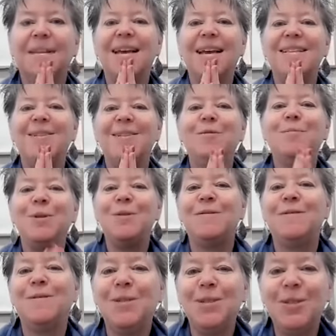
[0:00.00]
Hello,
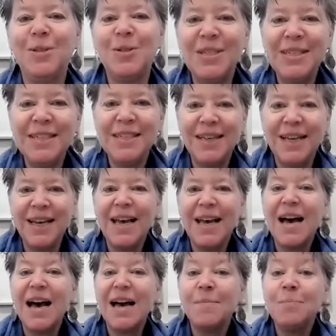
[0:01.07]
beautiful souls.
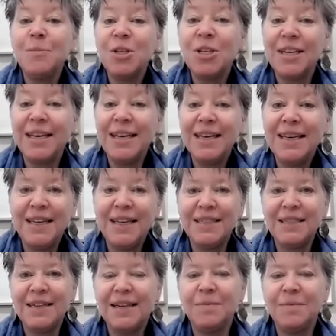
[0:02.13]
I'm Ginny, and
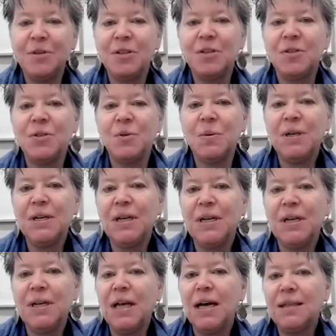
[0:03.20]
today I'm going to do
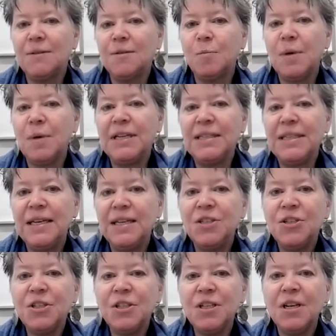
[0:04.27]
a little
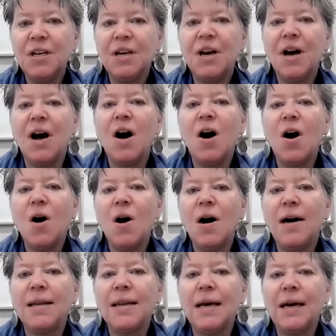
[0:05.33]
meditation
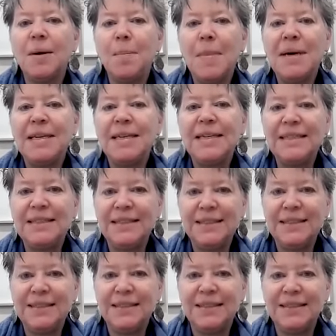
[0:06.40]
on
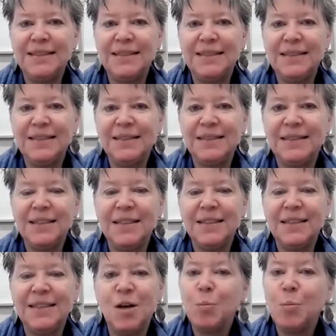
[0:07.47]
abundance.
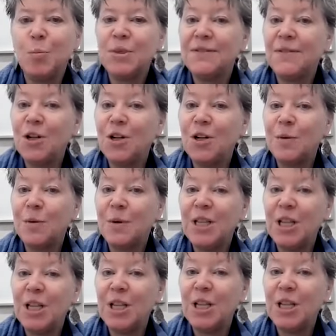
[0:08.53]
Please follow
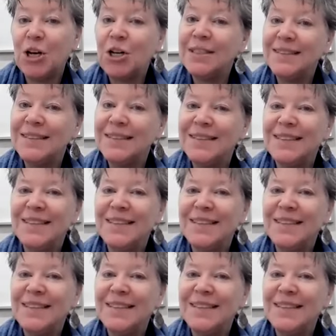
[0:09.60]
along.